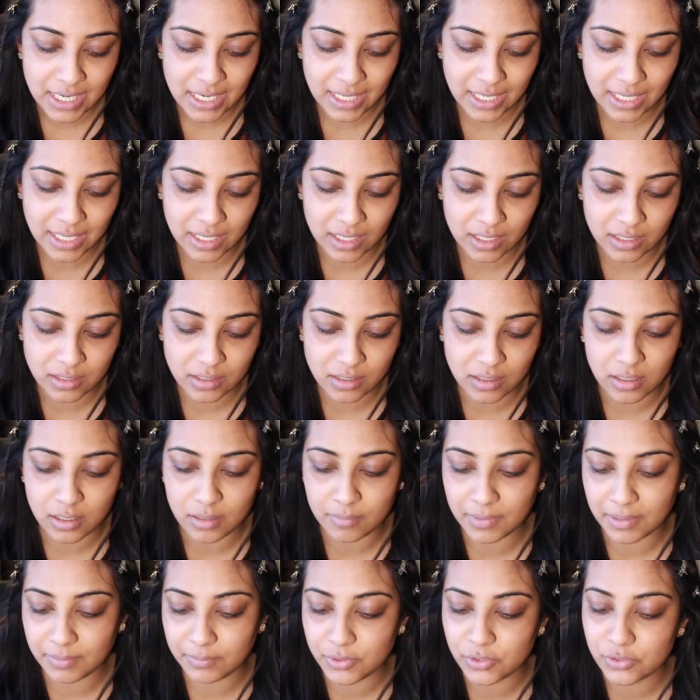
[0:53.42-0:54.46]
and
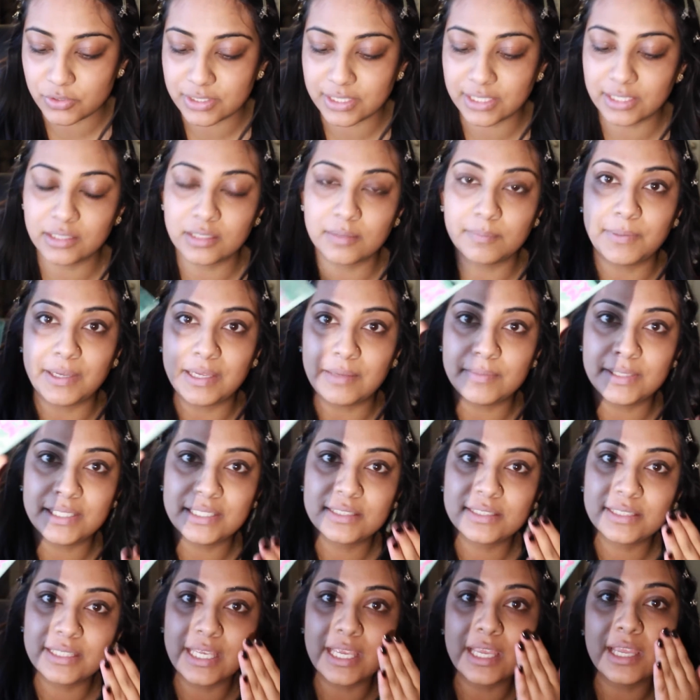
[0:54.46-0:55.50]
I'm using the Baby
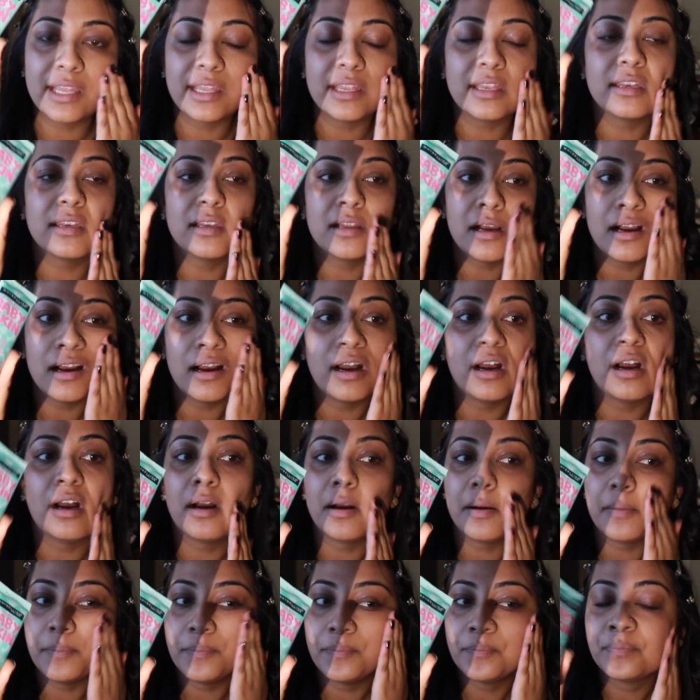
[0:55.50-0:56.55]
Skin,
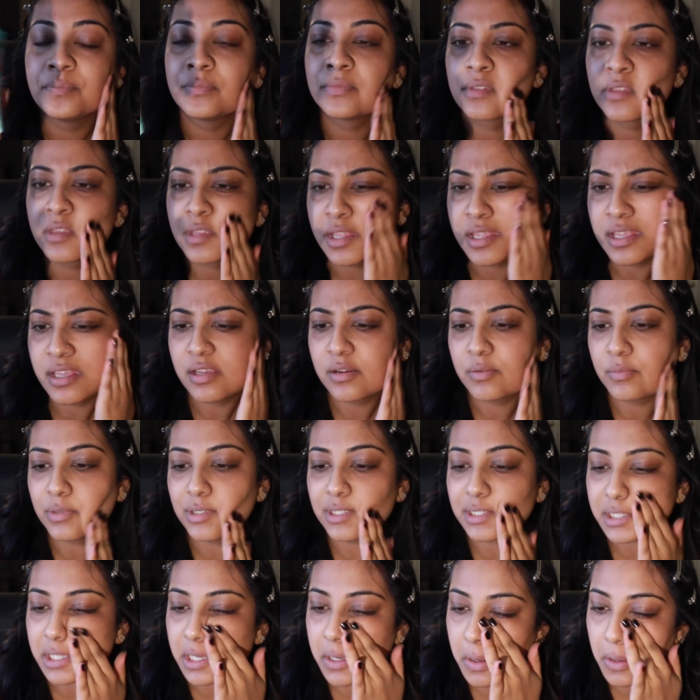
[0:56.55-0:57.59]
what
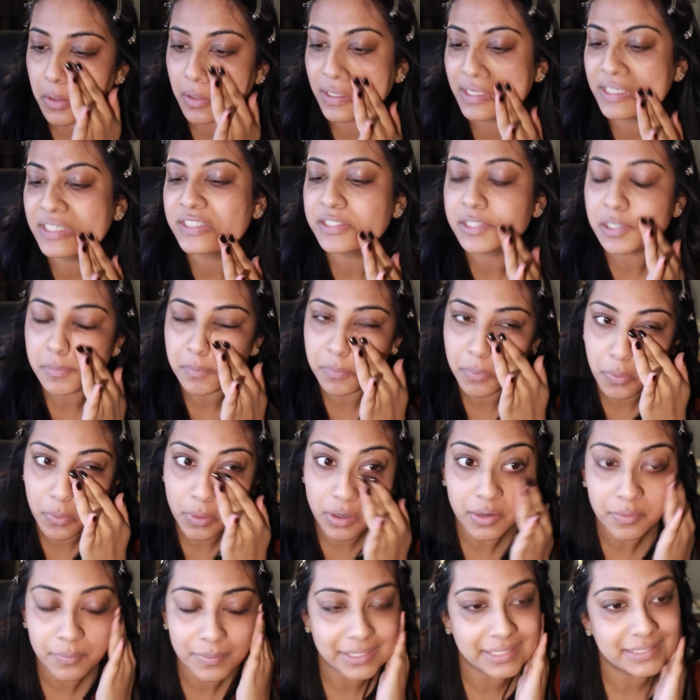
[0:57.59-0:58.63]
is it called? Instant
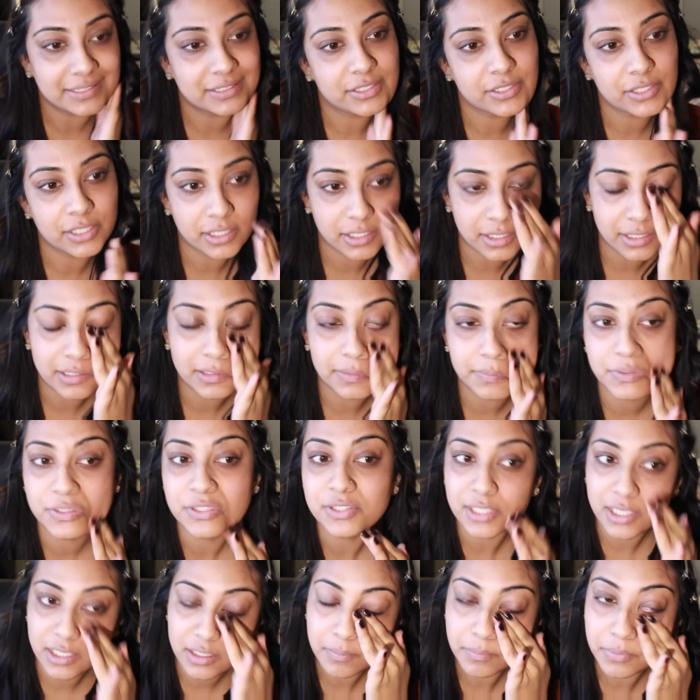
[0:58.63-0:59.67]
Pore Eraser, and I'm
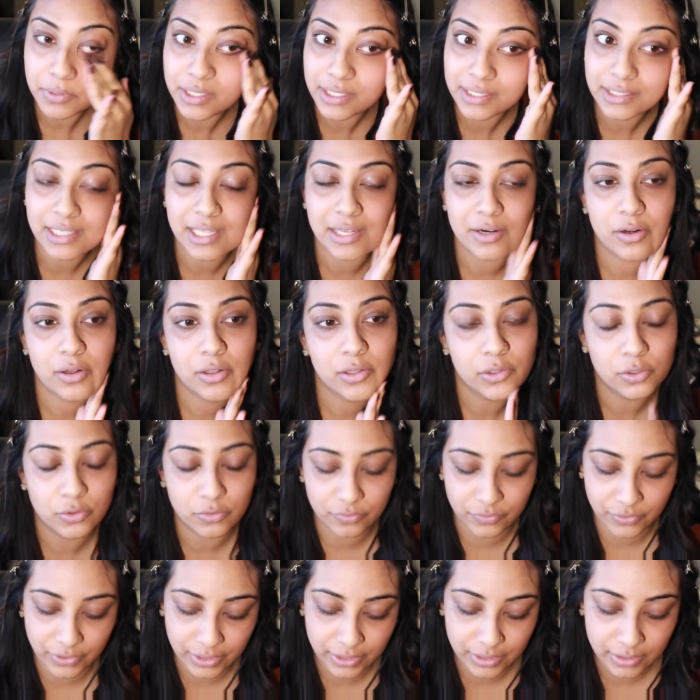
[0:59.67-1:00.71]
just kind of putting that all
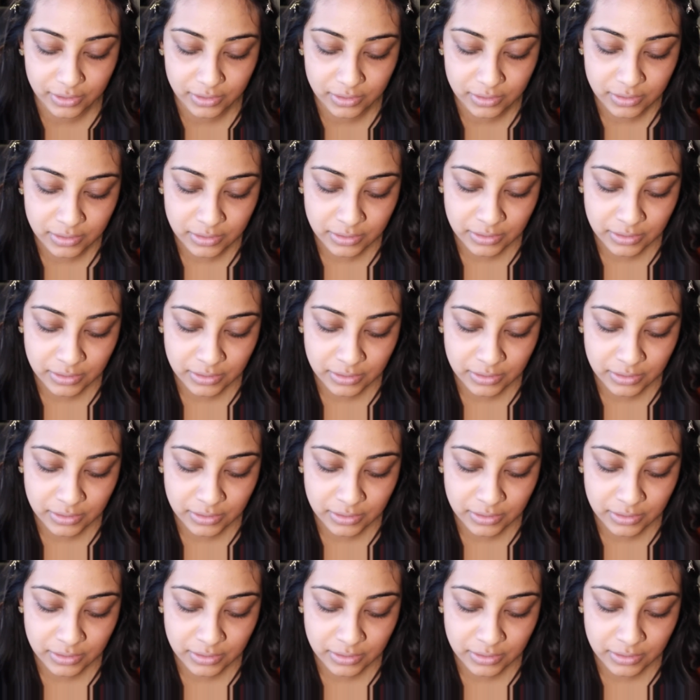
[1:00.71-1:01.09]
over